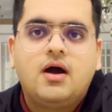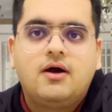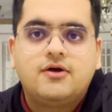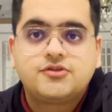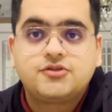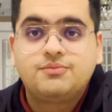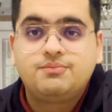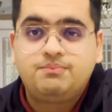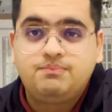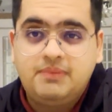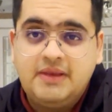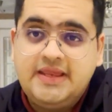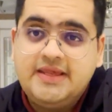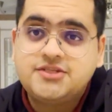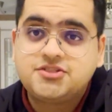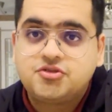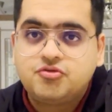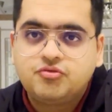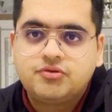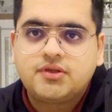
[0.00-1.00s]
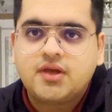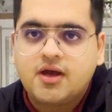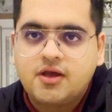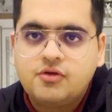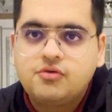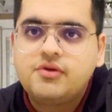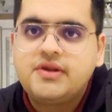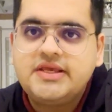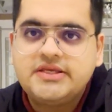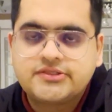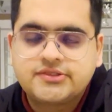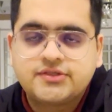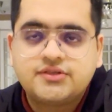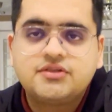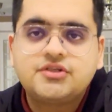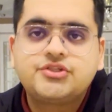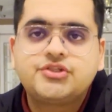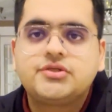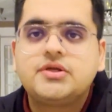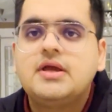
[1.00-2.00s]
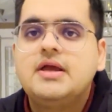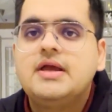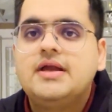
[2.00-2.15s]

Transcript: So please do thorough research.